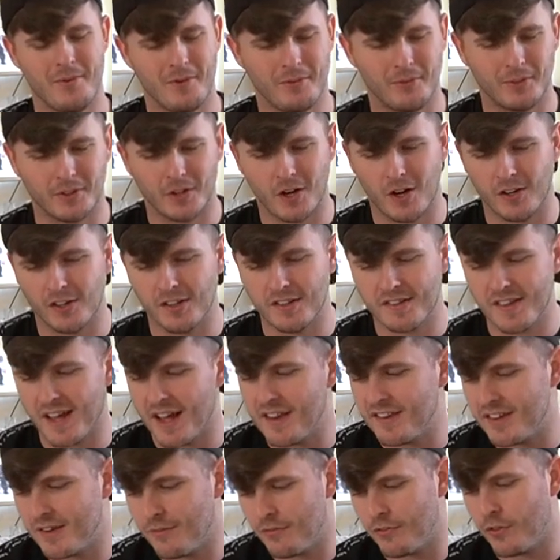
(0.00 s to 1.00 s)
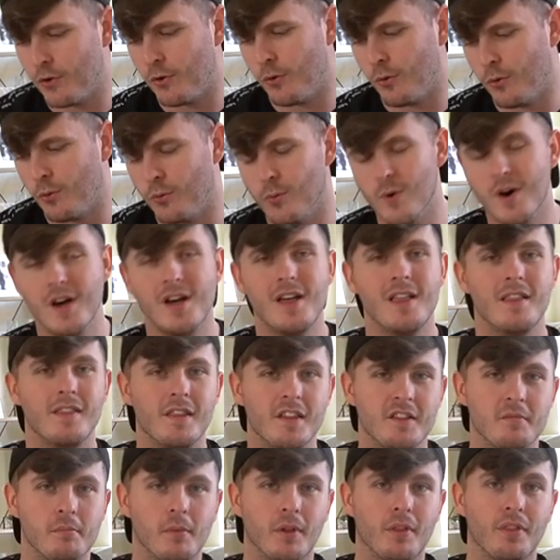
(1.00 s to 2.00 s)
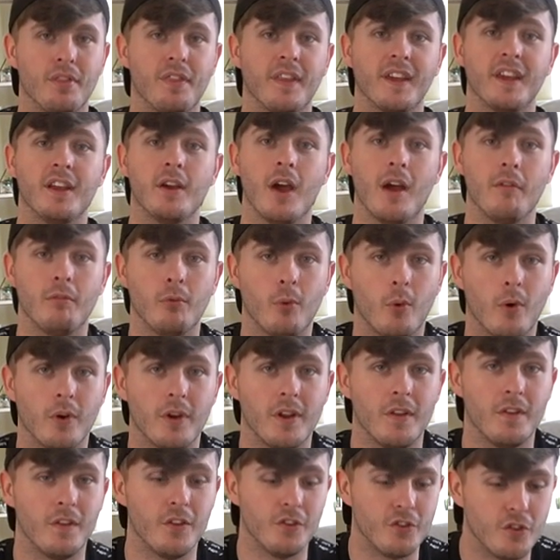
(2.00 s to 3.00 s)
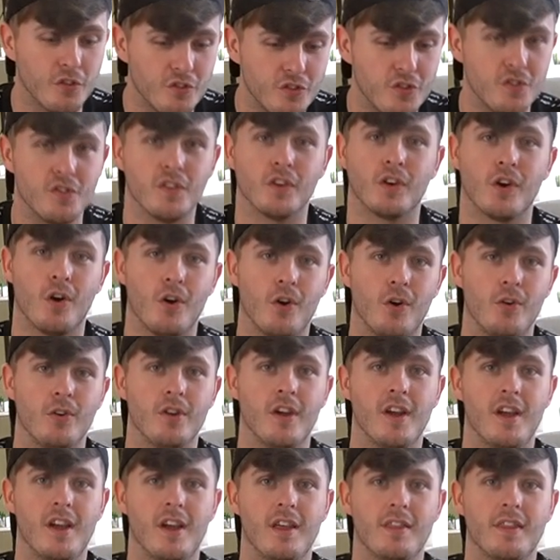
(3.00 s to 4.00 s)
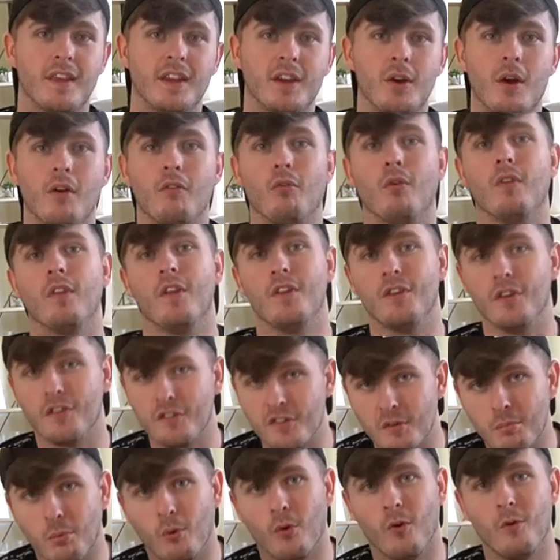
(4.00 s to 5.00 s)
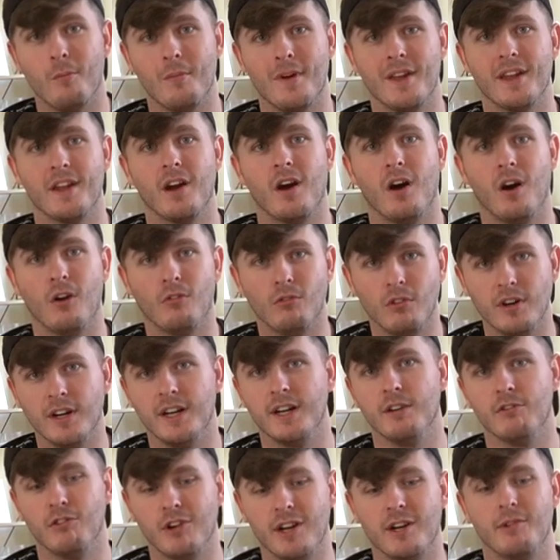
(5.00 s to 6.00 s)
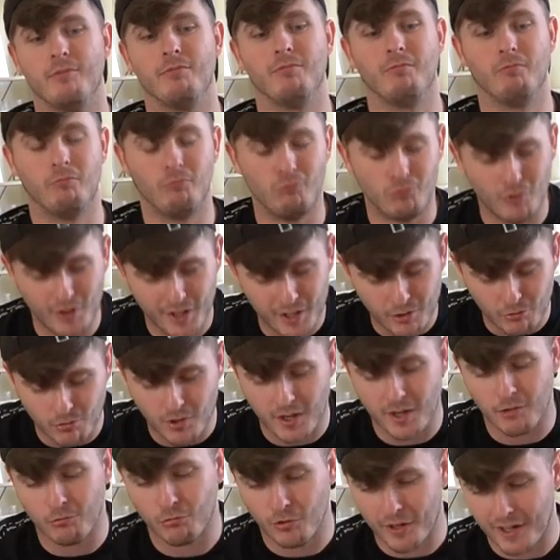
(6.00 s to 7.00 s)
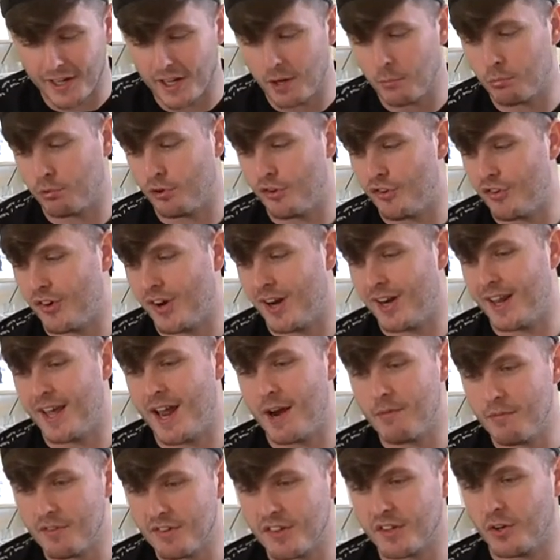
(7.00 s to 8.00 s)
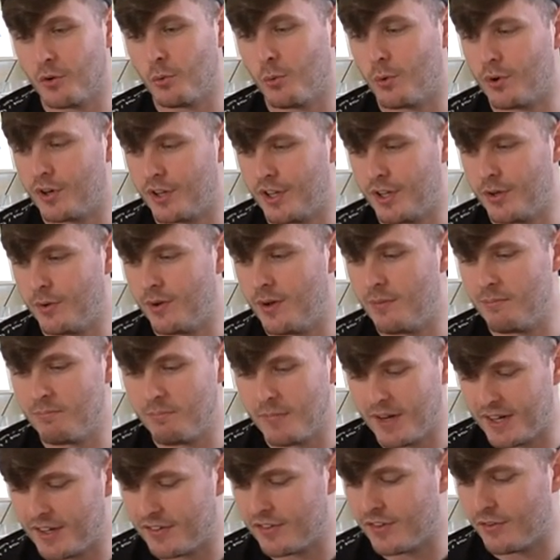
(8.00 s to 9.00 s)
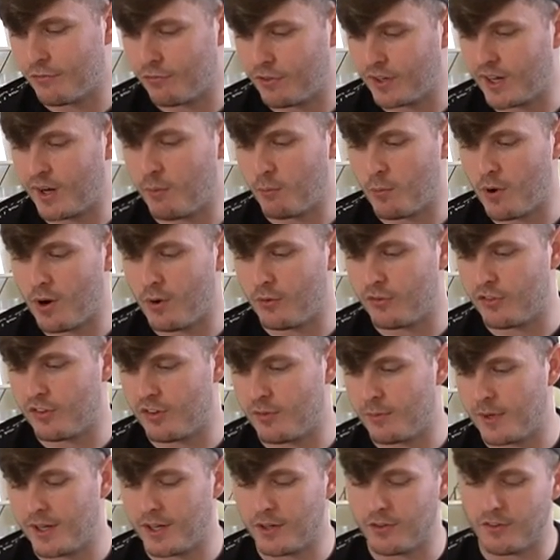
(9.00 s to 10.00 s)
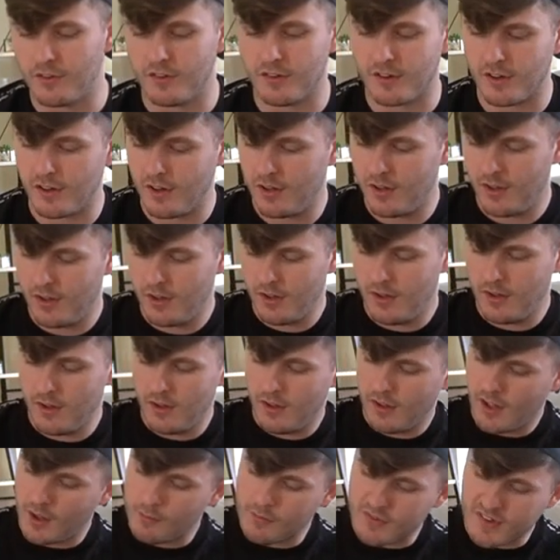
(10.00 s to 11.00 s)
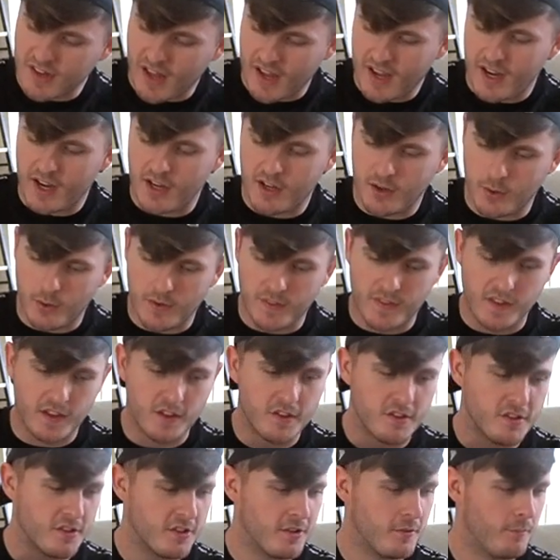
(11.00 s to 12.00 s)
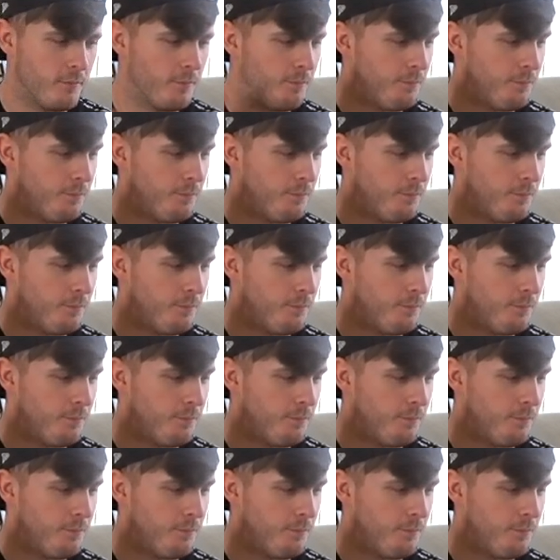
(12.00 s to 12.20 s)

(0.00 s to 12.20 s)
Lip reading: But regardless, that is it for the haul this month. Thank you everyone that does use the code. Thank you everyone that does support me. I really, really, really, really, really appreciate it. Every single one of you. It means the frigging world to me, because I'm sat here doing this